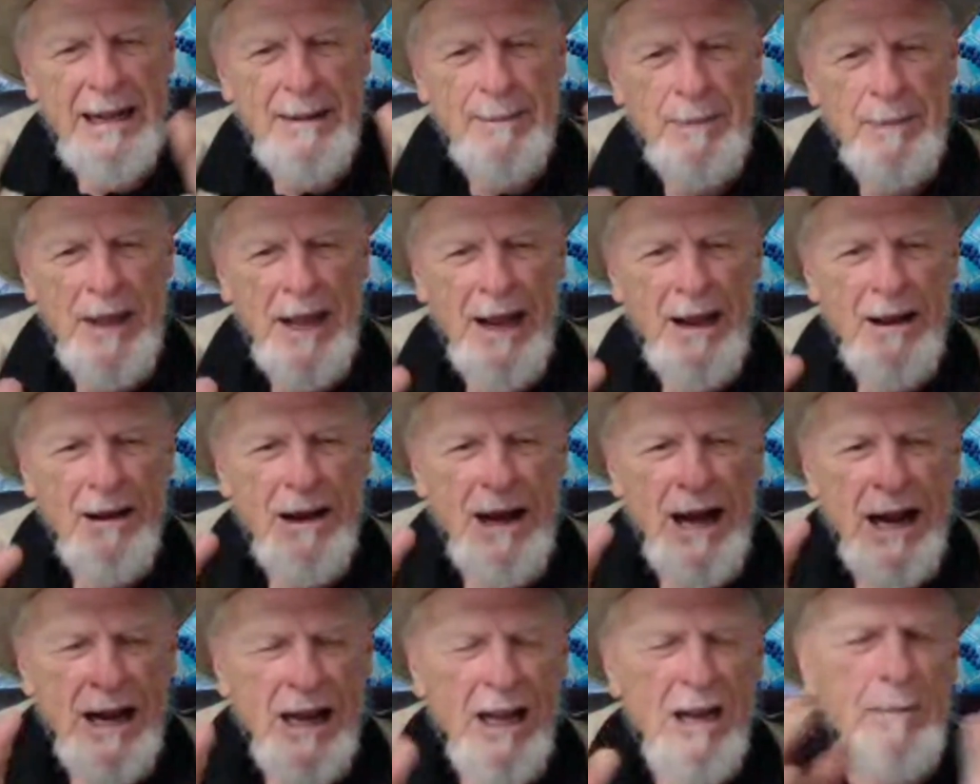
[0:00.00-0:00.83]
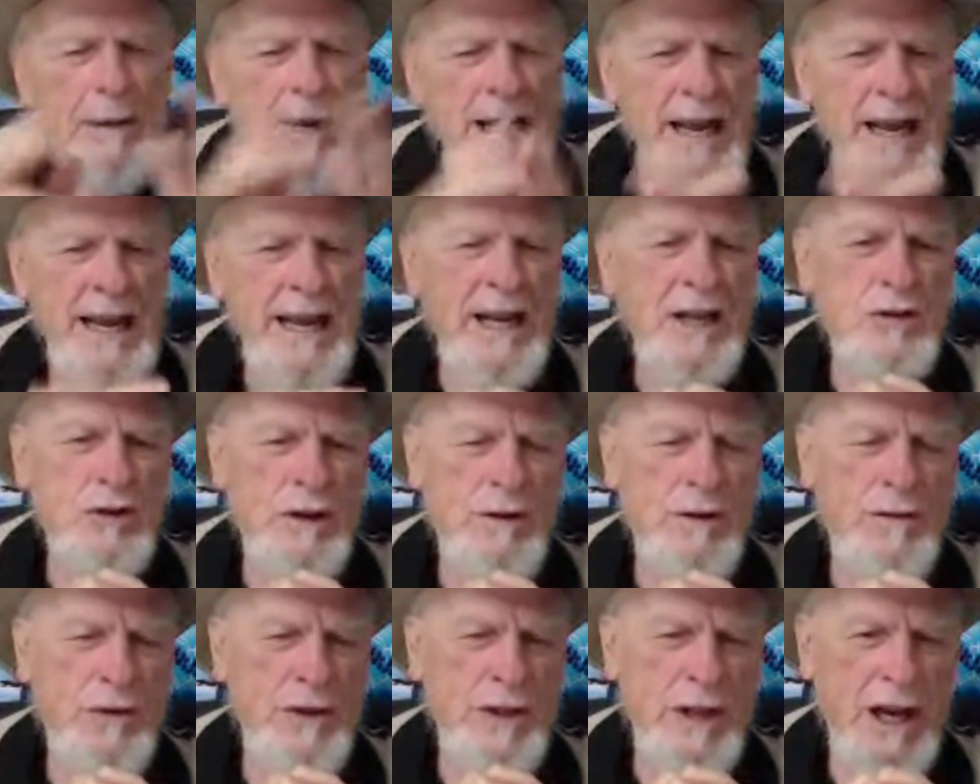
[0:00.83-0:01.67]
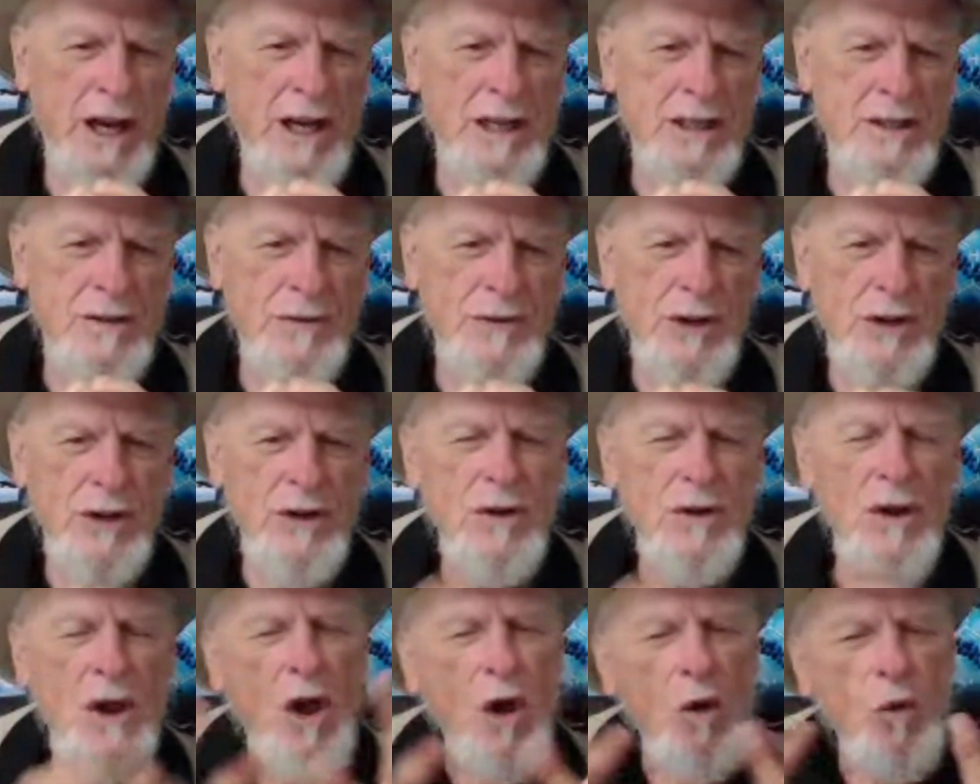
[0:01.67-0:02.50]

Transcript: Now, a little bit of history for those of you.